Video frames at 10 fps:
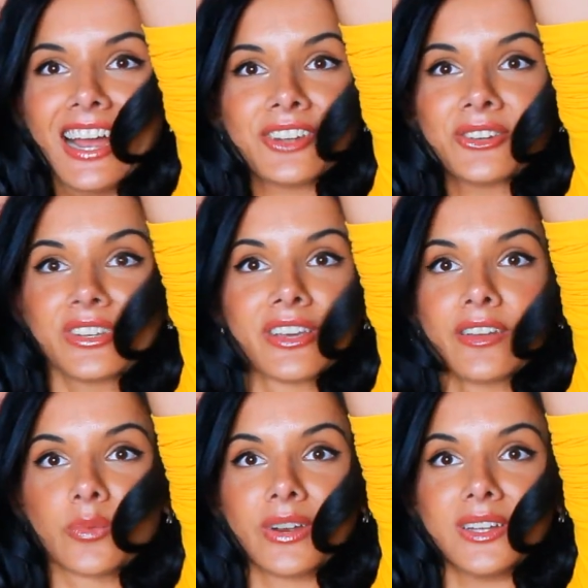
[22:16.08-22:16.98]
I couldn't tell
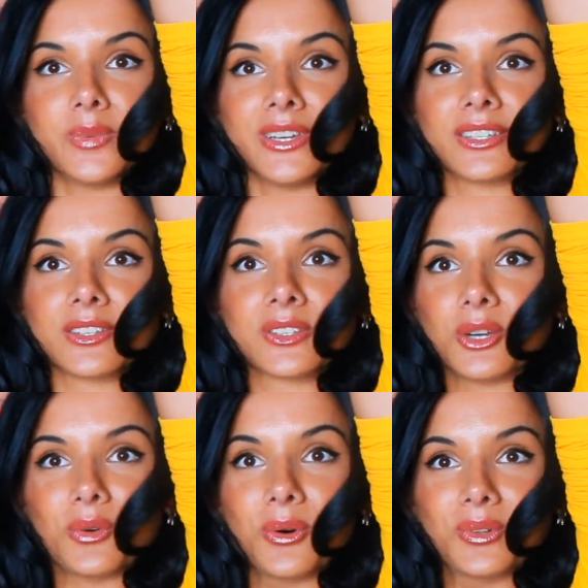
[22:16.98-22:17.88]
you the price because it's
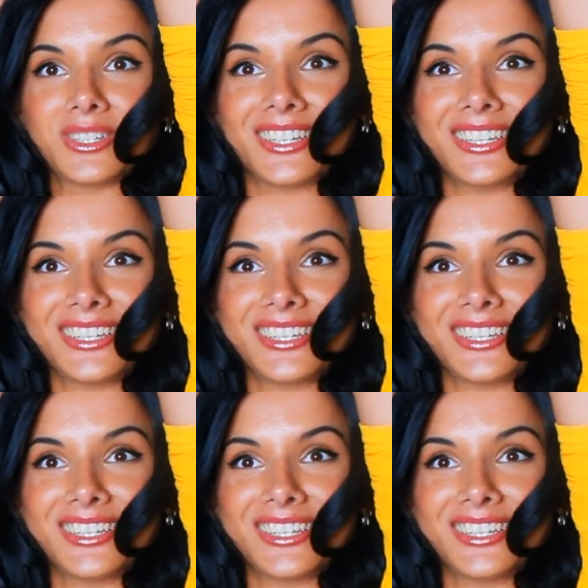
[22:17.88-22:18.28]
so old.